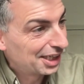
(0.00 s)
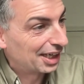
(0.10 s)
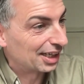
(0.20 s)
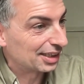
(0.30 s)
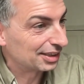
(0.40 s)

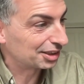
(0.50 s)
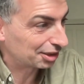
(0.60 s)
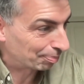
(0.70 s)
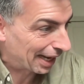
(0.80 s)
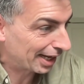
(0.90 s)
uh,
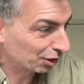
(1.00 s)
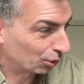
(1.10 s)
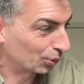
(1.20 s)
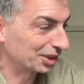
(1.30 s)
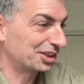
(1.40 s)

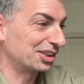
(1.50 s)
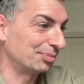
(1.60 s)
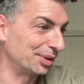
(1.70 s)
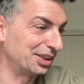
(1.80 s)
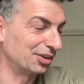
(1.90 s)
Sabato is going to
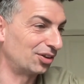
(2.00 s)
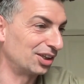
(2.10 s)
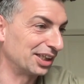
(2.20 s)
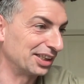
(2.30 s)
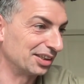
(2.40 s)
be
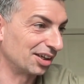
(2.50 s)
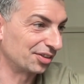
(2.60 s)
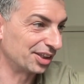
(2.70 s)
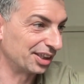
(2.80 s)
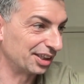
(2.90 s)
on
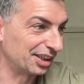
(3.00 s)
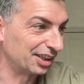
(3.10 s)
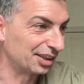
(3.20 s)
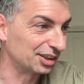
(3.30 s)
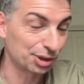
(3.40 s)

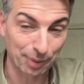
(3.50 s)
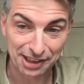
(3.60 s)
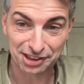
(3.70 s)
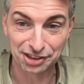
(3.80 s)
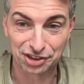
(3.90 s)
the
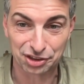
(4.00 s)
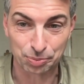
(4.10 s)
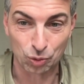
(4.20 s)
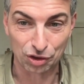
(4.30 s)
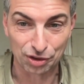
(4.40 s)
Spaces
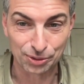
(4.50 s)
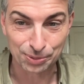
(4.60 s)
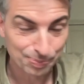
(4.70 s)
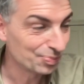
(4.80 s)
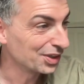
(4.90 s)

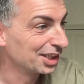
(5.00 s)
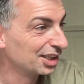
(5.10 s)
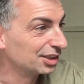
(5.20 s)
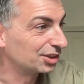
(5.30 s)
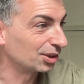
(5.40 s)
tomorrow.
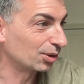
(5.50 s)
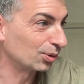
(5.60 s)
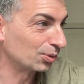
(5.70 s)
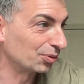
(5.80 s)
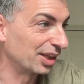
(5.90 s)

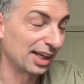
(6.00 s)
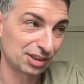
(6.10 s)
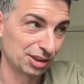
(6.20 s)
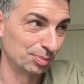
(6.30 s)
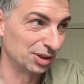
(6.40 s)
So that
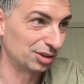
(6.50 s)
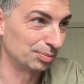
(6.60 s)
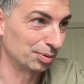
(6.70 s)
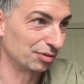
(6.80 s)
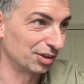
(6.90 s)
should be
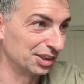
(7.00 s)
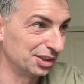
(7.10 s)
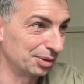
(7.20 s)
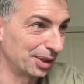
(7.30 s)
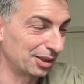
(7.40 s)
super fun.
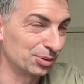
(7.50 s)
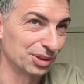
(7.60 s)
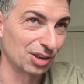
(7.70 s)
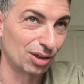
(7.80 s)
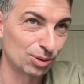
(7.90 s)
Sabato
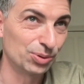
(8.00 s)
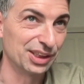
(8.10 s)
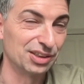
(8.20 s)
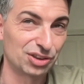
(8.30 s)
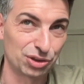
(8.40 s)
is
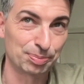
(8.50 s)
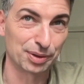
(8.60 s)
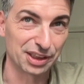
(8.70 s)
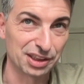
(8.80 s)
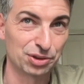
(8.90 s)
always
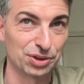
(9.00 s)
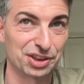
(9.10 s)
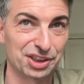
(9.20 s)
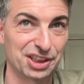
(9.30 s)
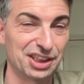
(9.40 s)
super
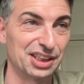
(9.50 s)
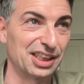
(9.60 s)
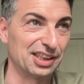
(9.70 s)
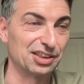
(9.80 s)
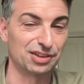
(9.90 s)
interesting
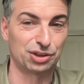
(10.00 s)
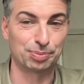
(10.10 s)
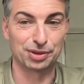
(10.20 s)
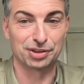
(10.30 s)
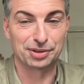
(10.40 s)
and
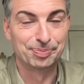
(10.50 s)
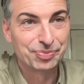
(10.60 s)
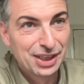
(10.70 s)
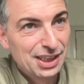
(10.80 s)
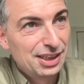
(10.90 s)
super
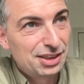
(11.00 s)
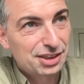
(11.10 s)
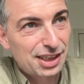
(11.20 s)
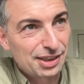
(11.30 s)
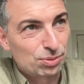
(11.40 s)

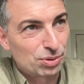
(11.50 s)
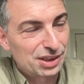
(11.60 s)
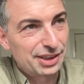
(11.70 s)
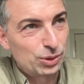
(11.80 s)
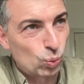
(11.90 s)
just kind of
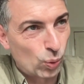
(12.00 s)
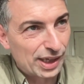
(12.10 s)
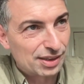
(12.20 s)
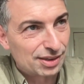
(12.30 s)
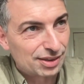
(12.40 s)
really
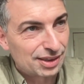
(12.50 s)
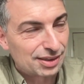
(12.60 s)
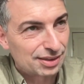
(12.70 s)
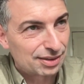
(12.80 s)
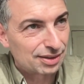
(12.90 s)
well
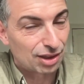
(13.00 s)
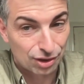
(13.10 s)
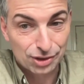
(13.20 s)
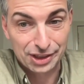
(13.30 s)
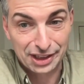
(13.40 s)
uh,
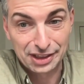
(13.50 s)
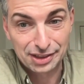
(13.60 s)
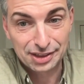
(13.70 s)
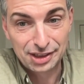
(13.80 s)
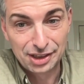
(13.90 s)

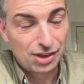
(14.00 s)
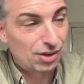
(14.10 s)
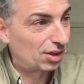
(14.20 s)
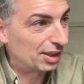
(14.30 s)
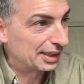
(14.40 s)
learned
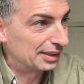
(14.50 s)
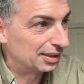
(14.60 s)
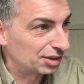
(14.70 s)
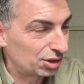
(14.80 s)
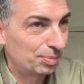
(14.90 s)

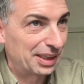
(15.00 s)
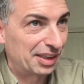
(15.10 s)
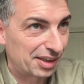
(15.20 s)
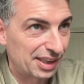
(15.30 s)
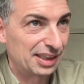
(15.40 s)
on so many
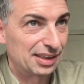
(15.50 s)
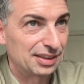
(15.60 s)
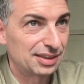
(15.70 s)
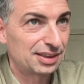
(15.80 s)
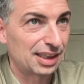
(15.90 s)

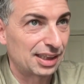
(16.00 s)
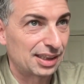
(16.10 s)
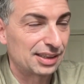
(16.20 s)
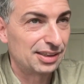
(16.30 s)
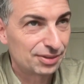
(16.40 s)
things.
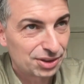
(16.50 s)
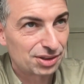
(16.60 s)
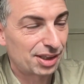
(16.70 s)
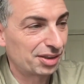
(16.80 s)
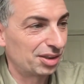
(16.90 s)
Uh, he knows a
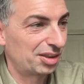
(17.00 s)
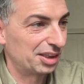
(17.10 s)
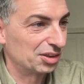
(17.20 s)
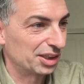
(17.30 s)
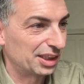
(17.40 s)
lot of the
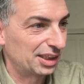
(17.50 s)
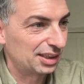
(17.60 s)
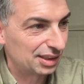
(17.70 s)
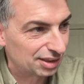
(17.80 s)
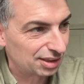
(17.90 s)
theory.
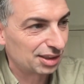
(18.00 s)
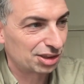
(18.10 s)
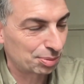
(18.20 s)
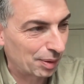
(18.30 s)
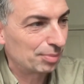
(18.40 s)
He's
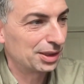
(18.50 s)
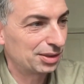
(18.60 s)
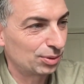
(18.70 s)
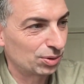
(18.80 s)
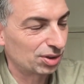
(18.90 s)

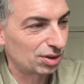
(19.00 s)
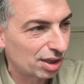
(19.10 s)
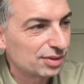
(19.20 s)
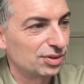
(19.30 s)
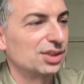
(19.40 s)
experimented with a
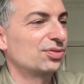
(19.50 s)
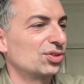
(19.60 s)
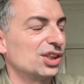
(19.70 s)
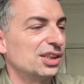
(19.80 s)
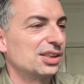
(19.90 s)
lot of
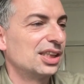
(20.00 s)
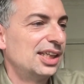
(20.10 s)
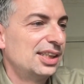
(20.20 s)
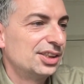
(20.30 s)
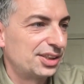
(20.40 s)
different
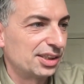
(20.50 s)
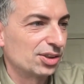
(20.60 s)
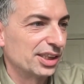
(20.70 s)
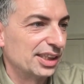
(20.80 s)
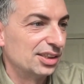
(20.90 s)

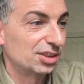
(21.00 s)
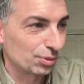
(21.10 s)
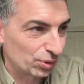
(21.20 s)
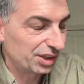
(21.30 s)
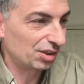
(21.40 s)
series, a
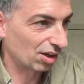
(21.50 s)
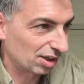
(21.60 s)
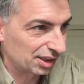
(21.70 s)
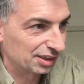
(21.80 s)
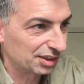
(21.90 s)
real
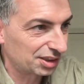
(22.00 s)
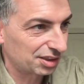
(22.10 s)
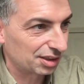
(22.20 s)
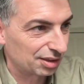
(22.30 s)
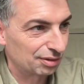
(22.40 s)

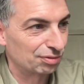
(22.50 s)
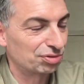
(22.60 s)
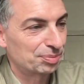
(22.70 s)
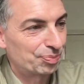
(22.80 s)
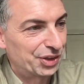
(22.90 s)
artist
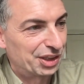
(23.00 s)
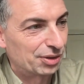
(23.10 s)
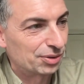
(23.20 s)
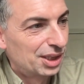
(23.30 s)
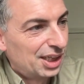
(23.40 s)
of, you
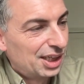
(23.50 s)
know,